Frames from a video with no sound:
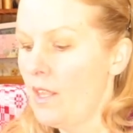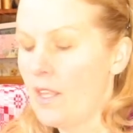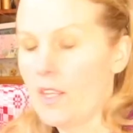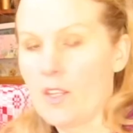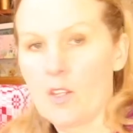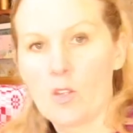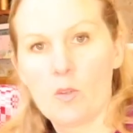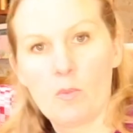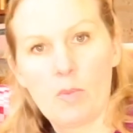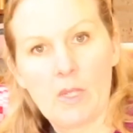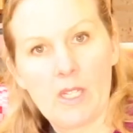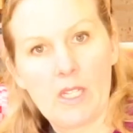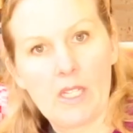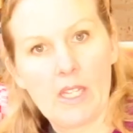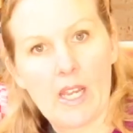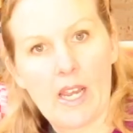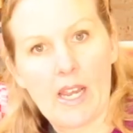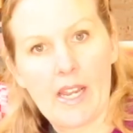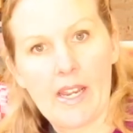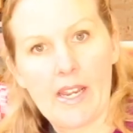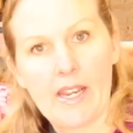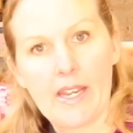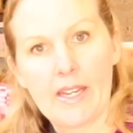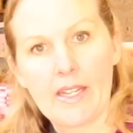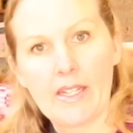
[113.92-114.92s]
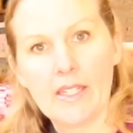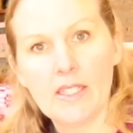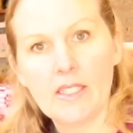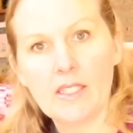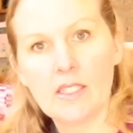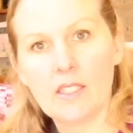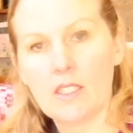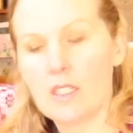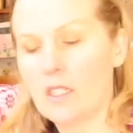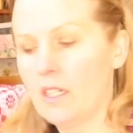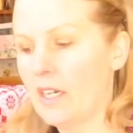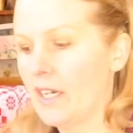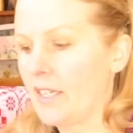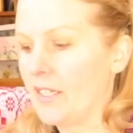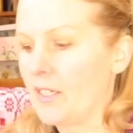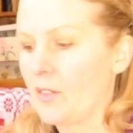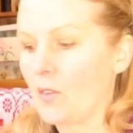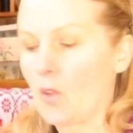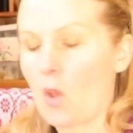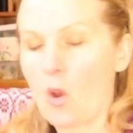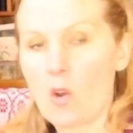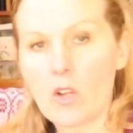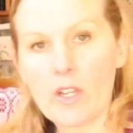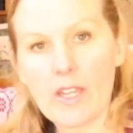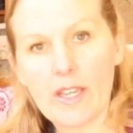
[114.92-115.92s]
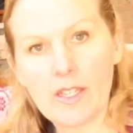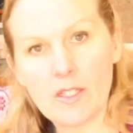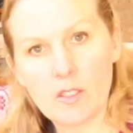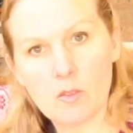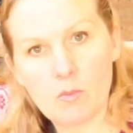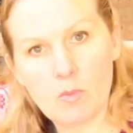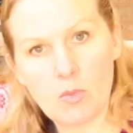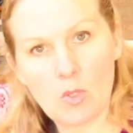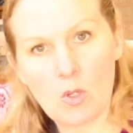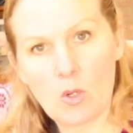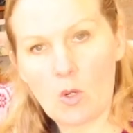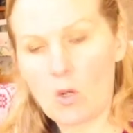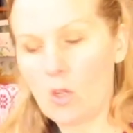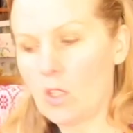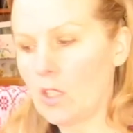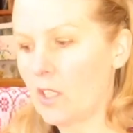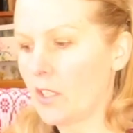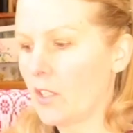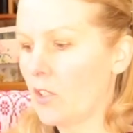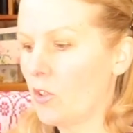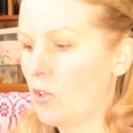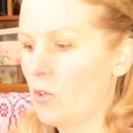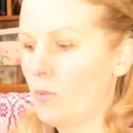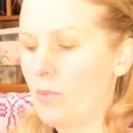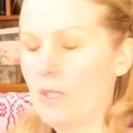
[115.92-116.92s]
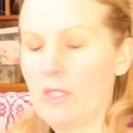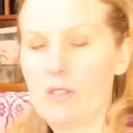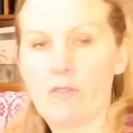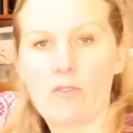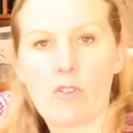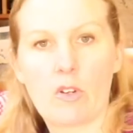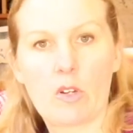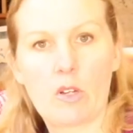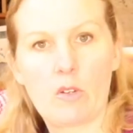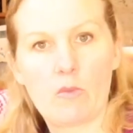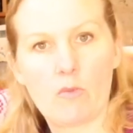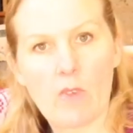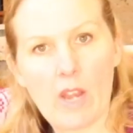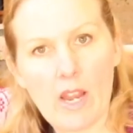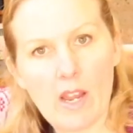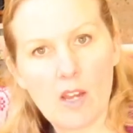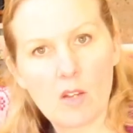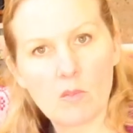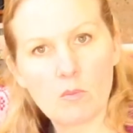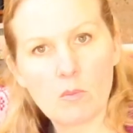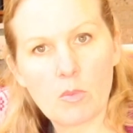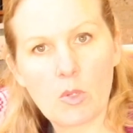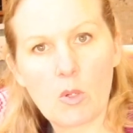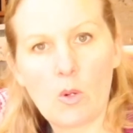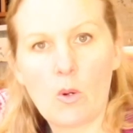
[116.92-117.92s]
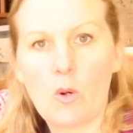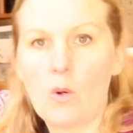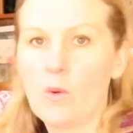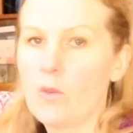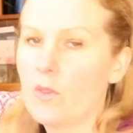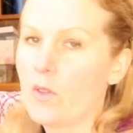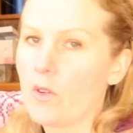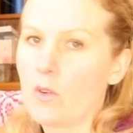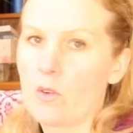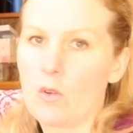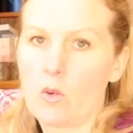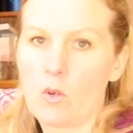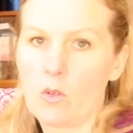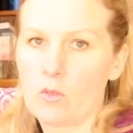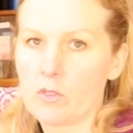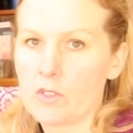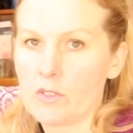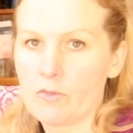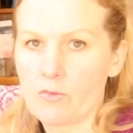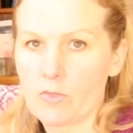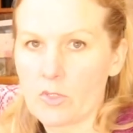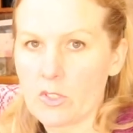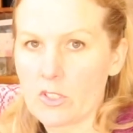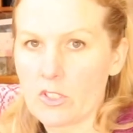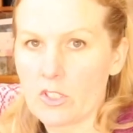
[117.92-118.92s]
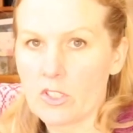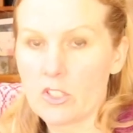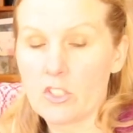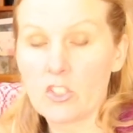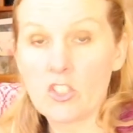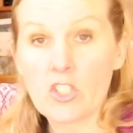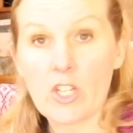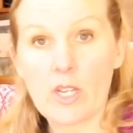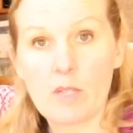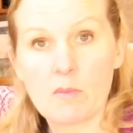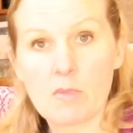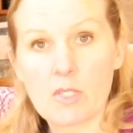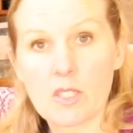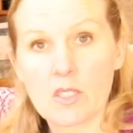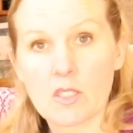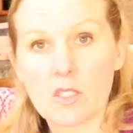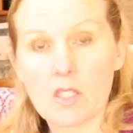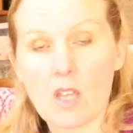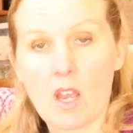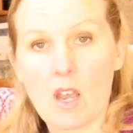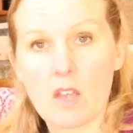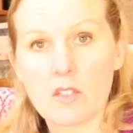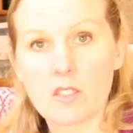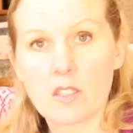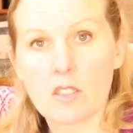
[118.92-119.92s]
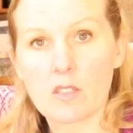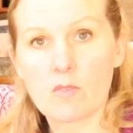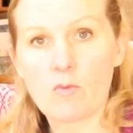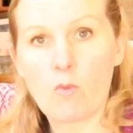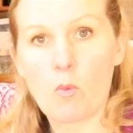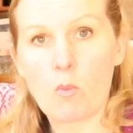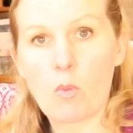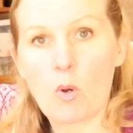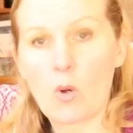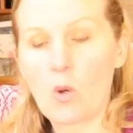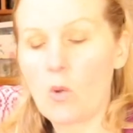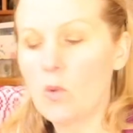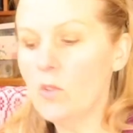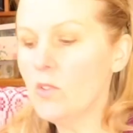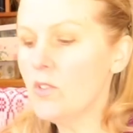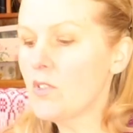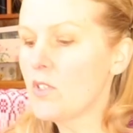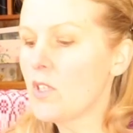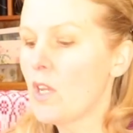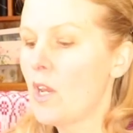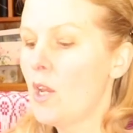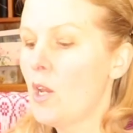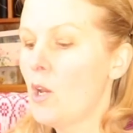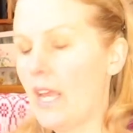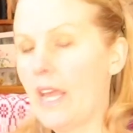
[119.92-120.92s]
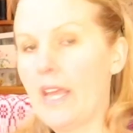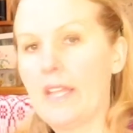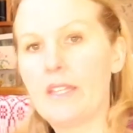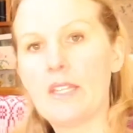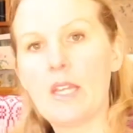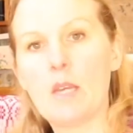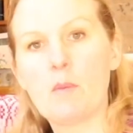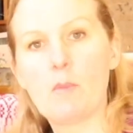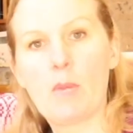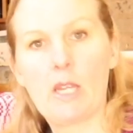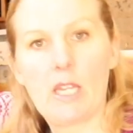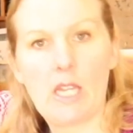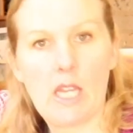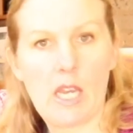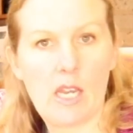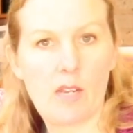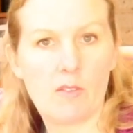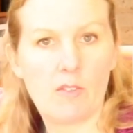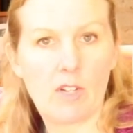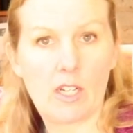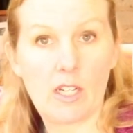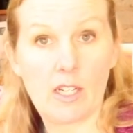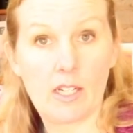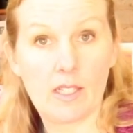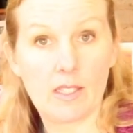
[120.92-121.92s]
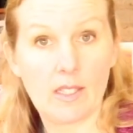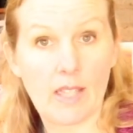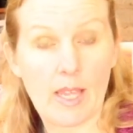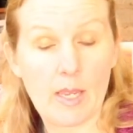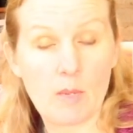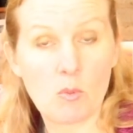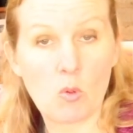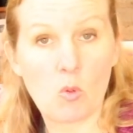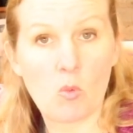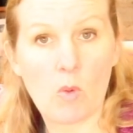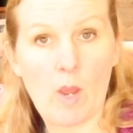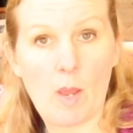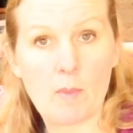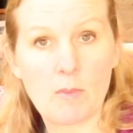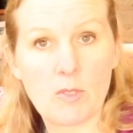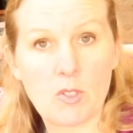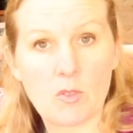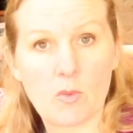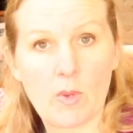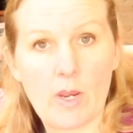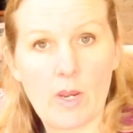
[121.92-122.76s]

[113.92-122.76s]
It could be a, an elongated ball, it could be a very round ball. They're all different shapes and sizes for balls, and they may have a label wrapped